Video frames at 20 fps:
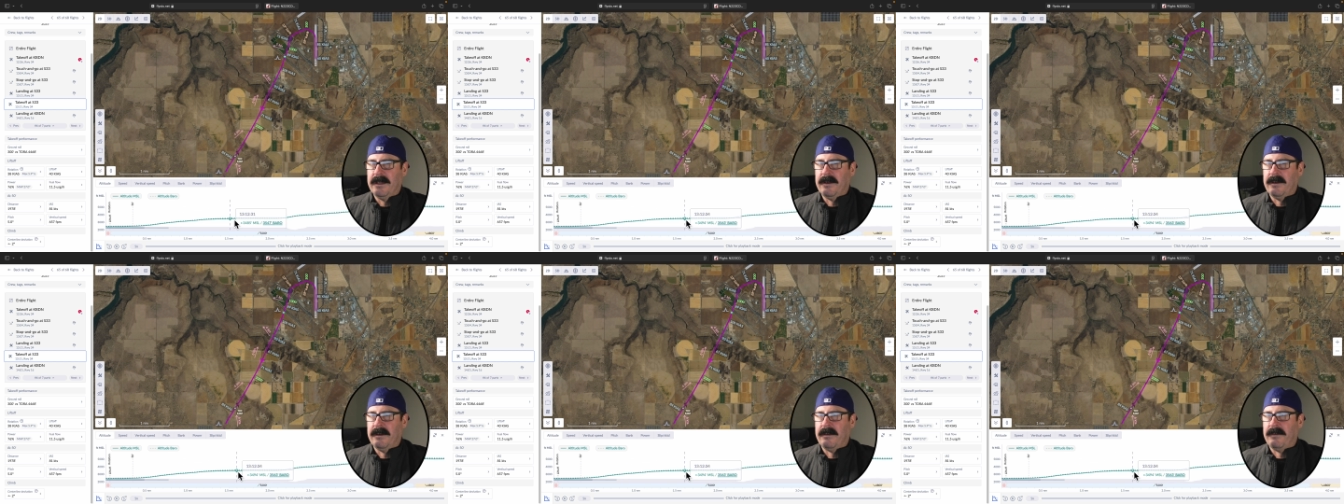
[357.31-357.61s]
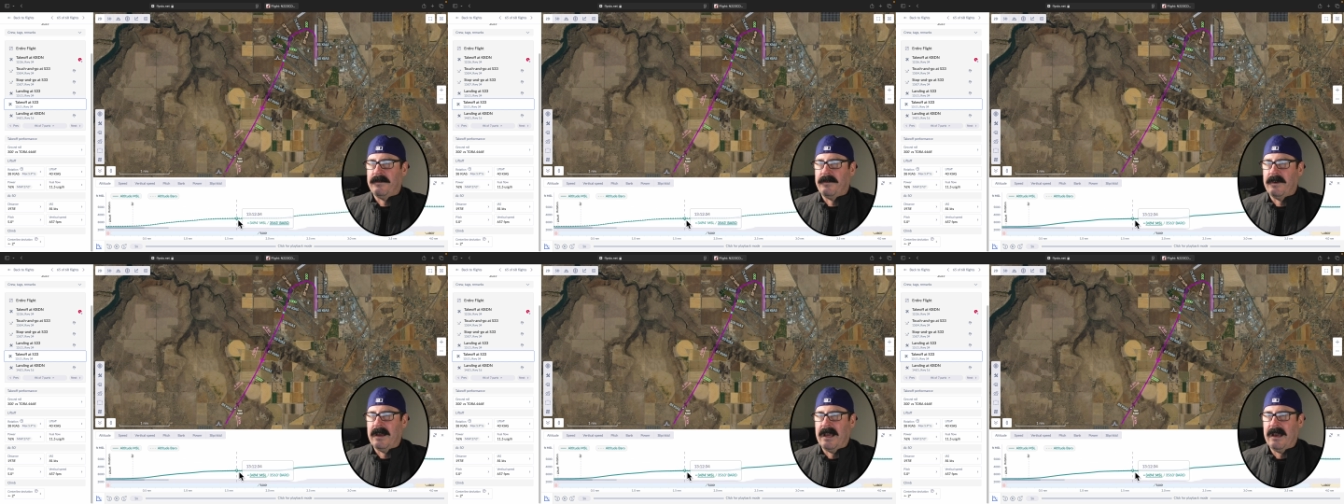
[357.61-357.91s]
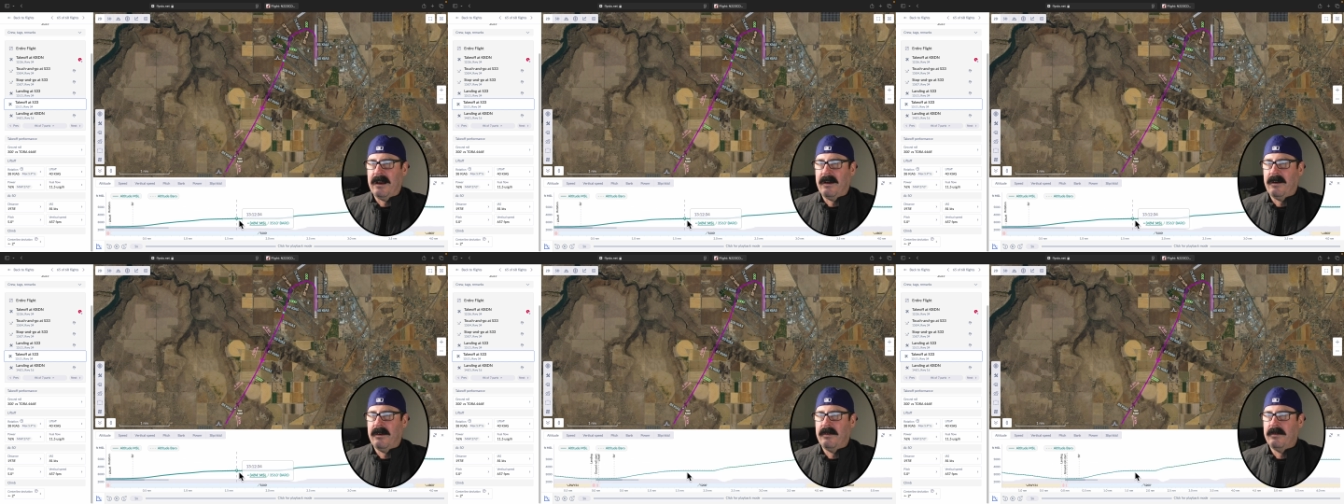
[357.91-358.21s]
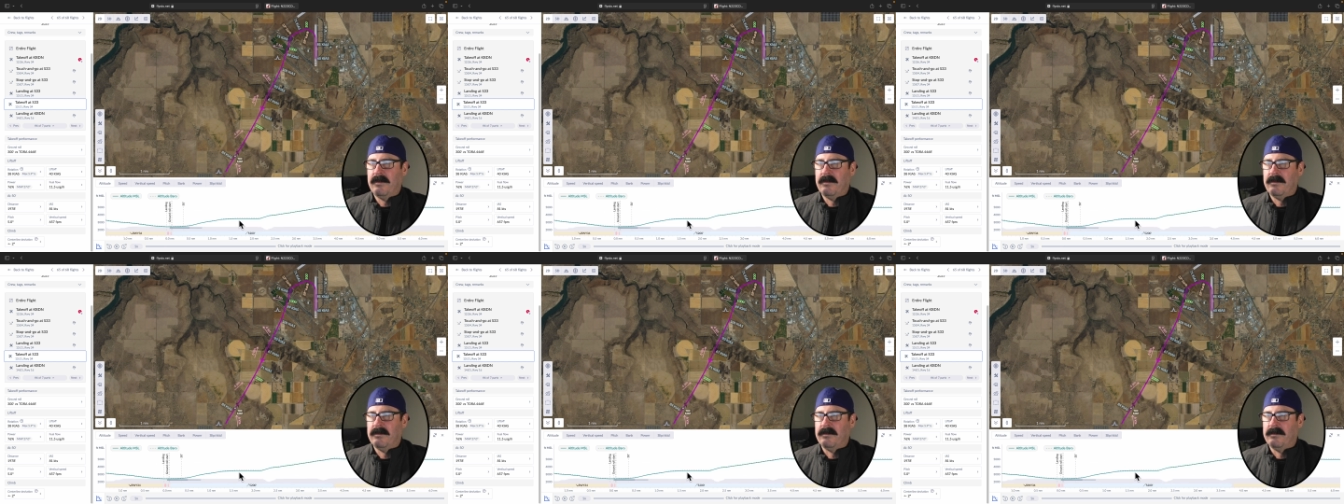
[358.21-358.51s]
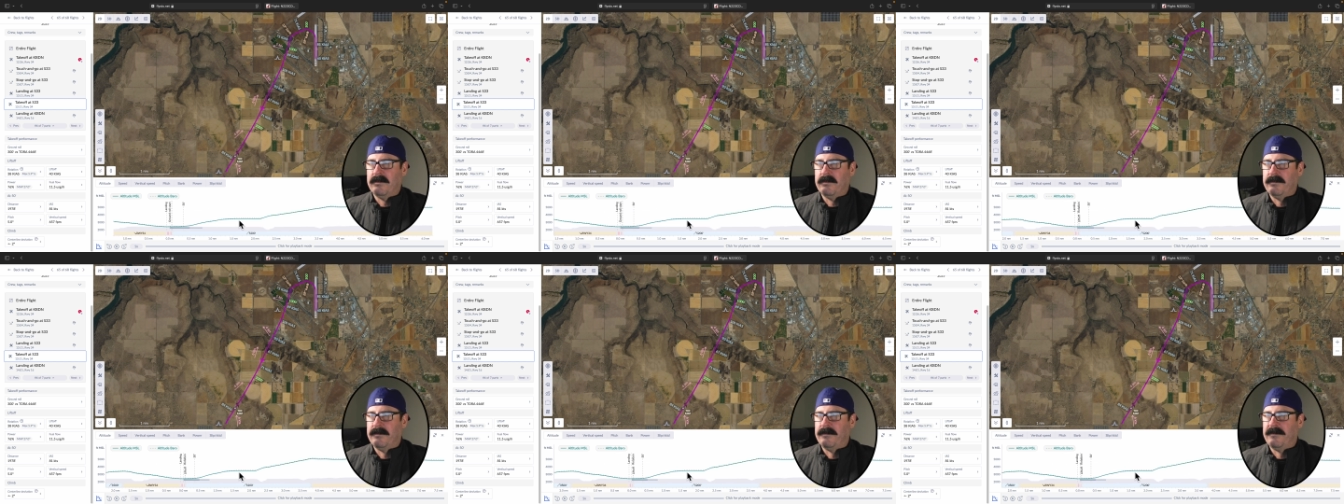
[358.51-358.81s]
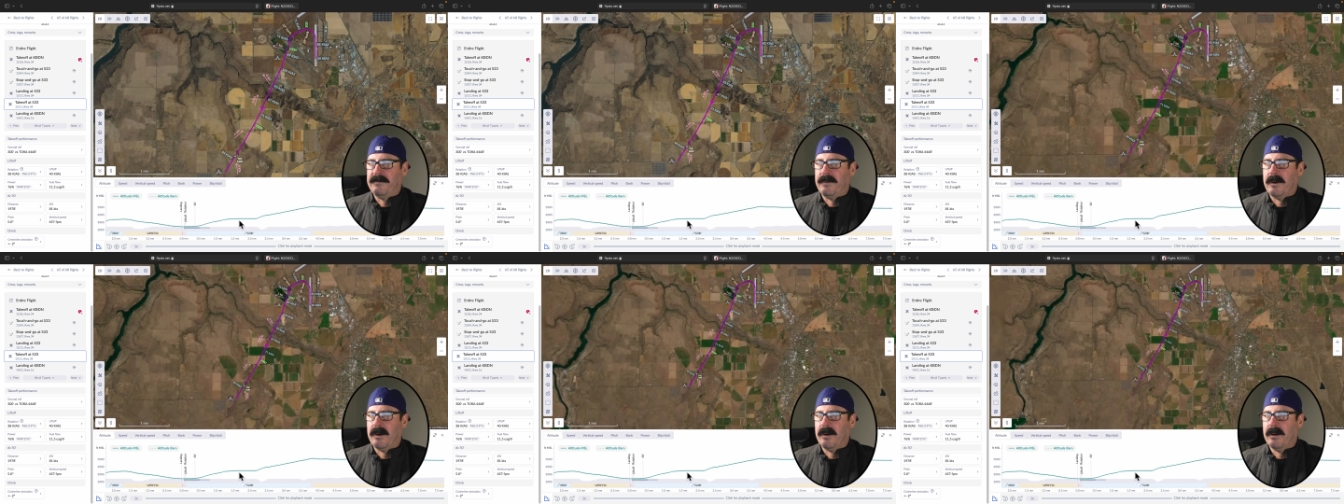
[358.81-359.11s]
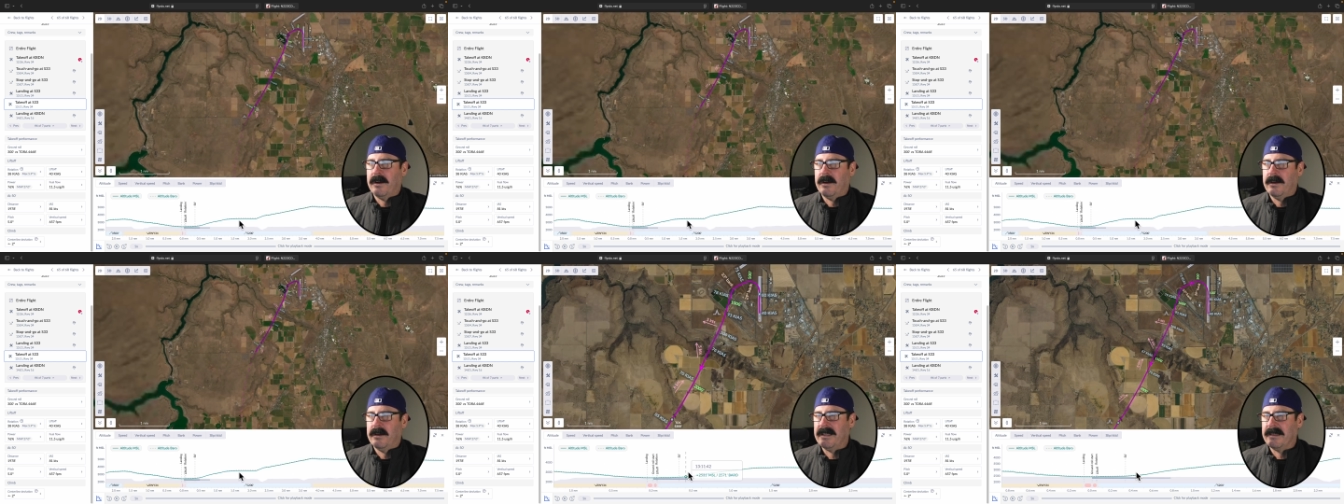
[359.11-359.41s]
of how
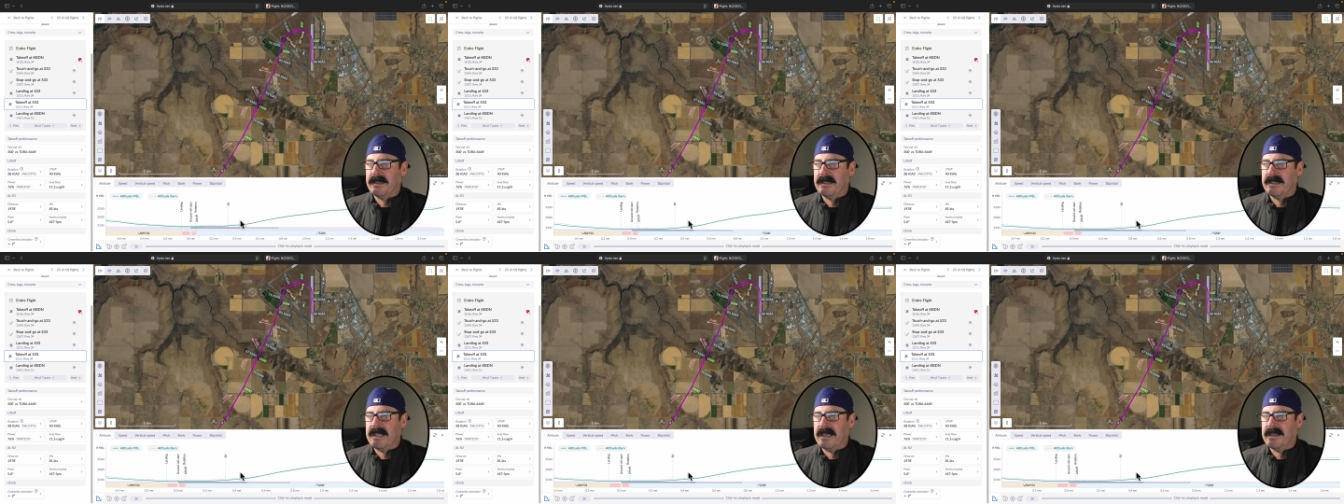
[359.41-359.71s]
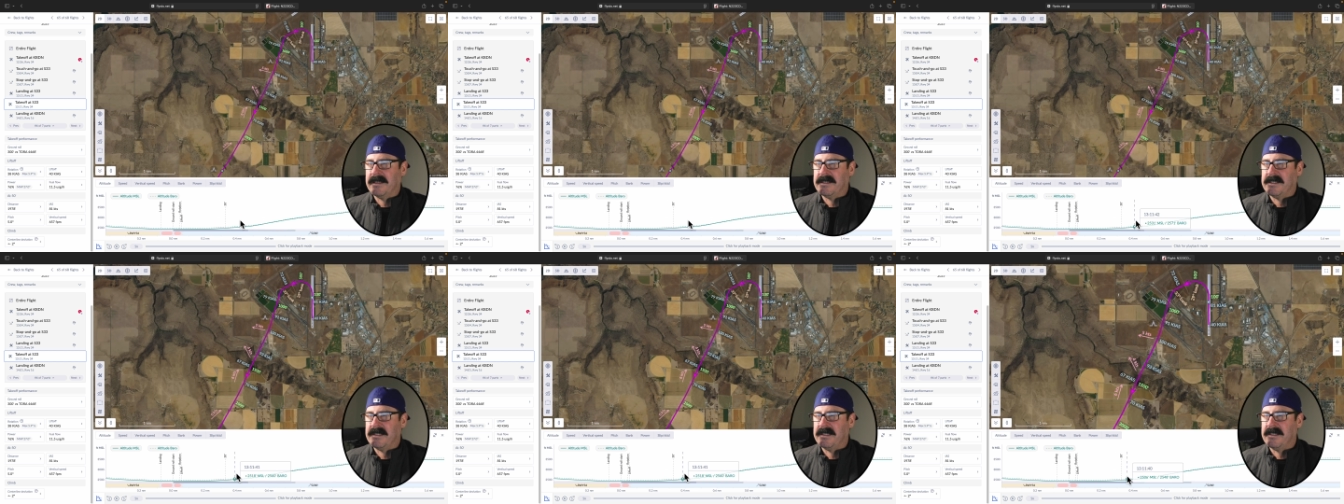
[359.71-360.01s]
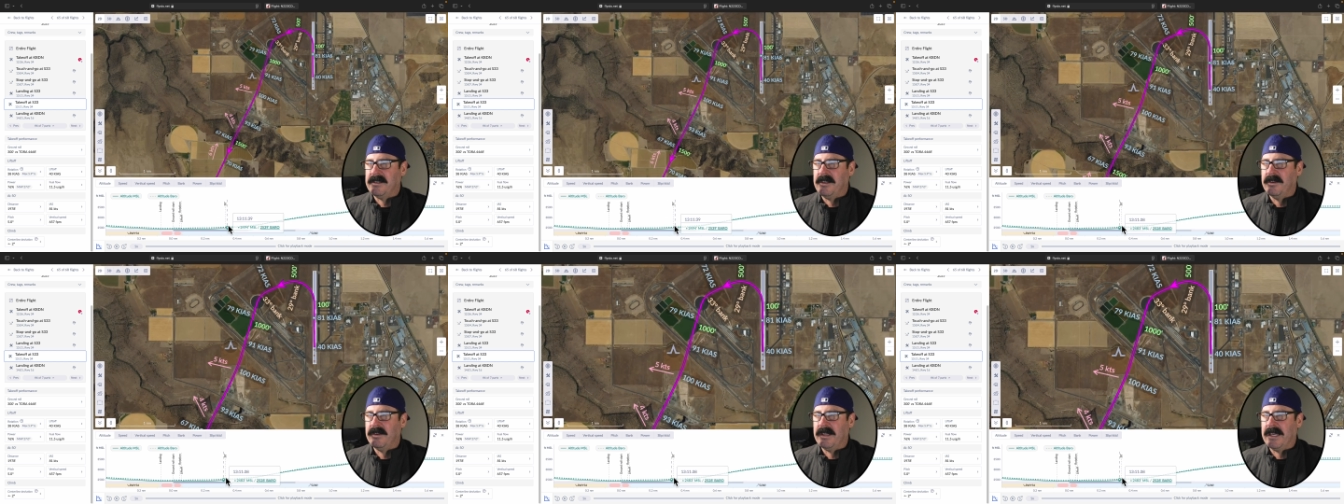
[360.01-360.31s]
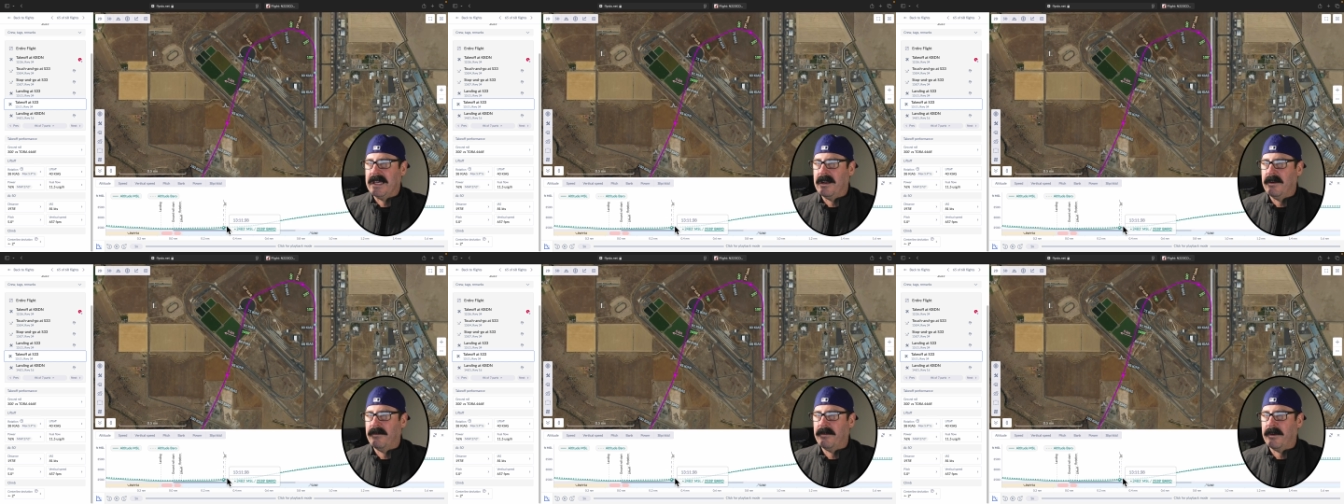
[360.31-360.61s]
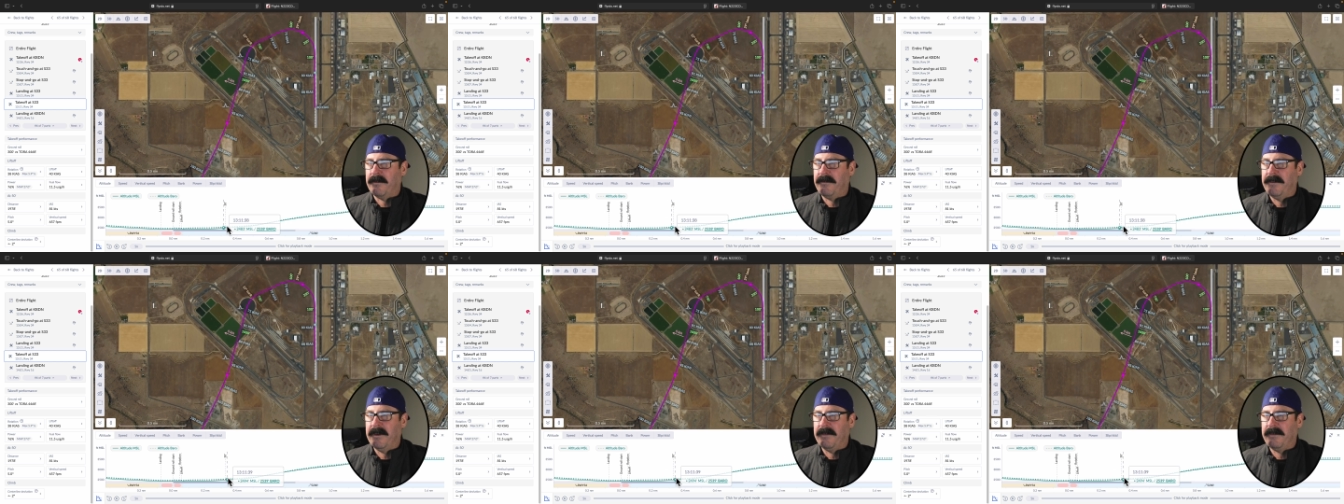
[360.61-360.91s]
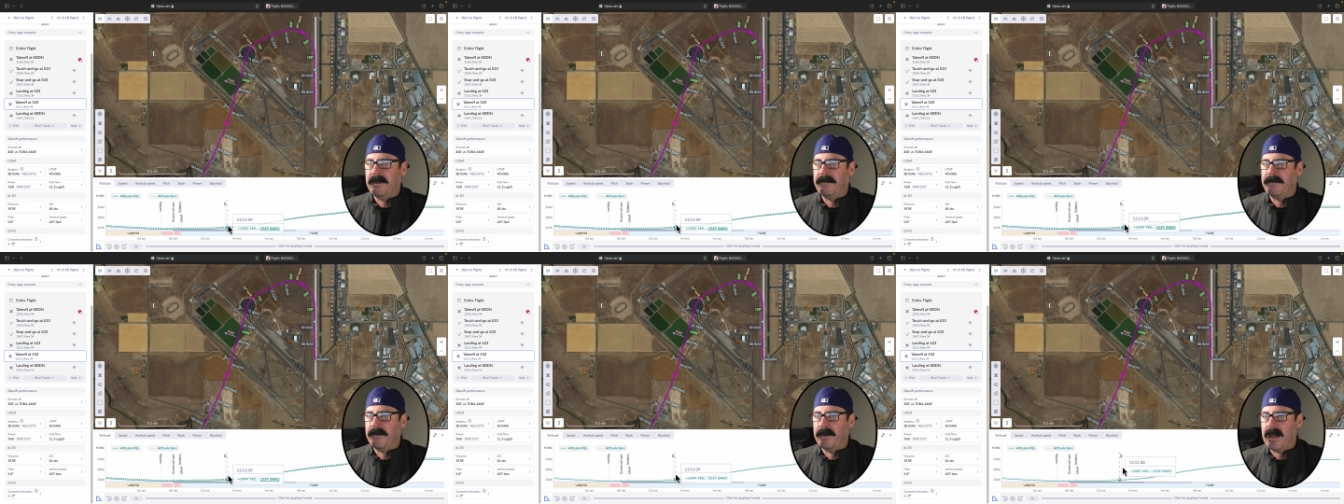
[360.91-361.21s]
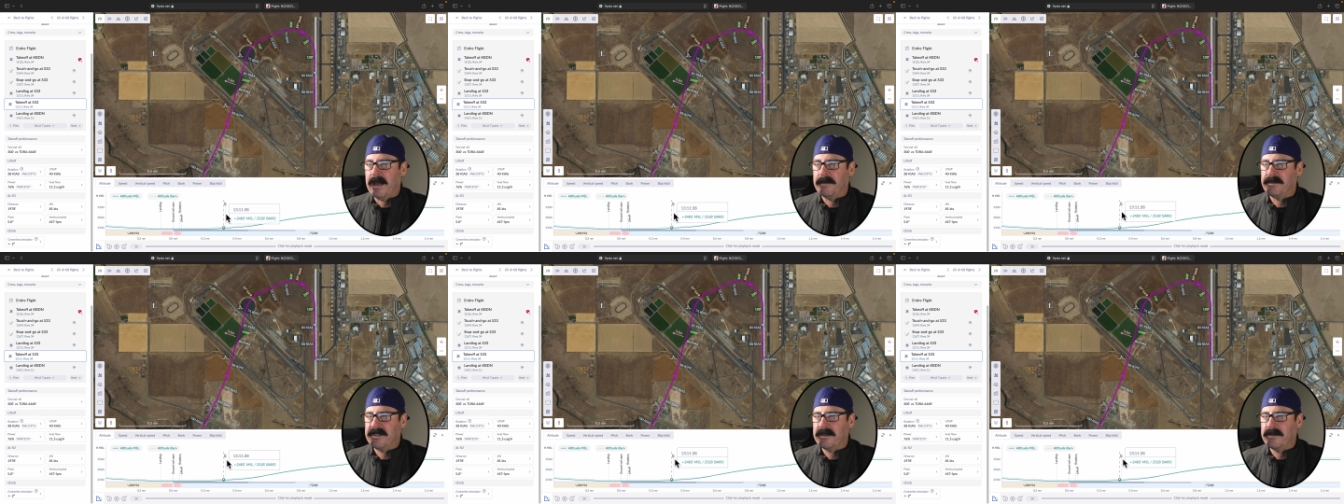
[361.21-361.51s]
far it takes you to get over a 50 foot
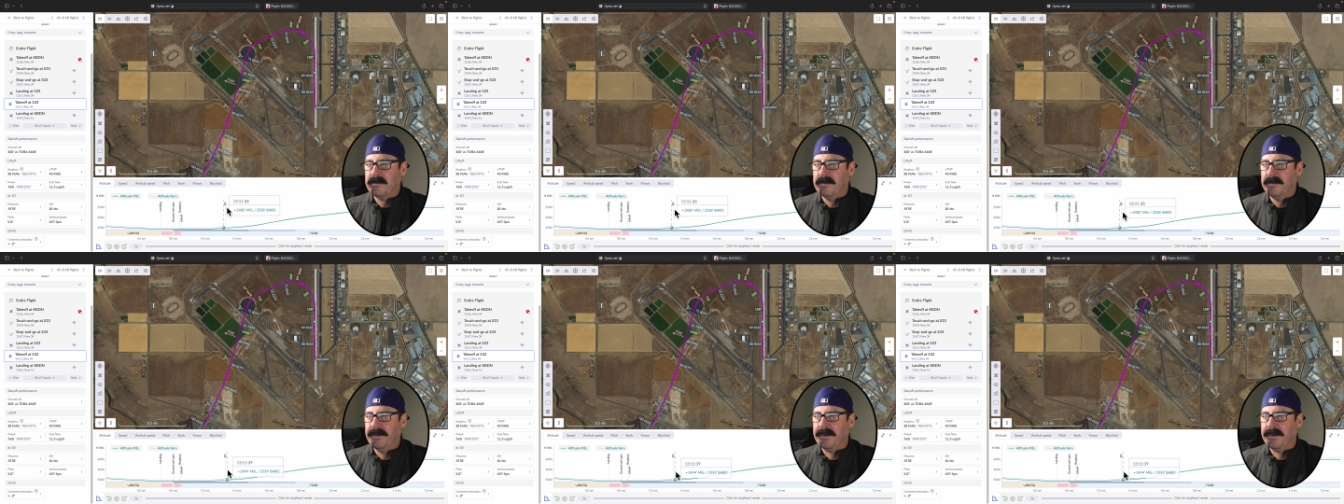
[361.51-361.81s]
obstacle,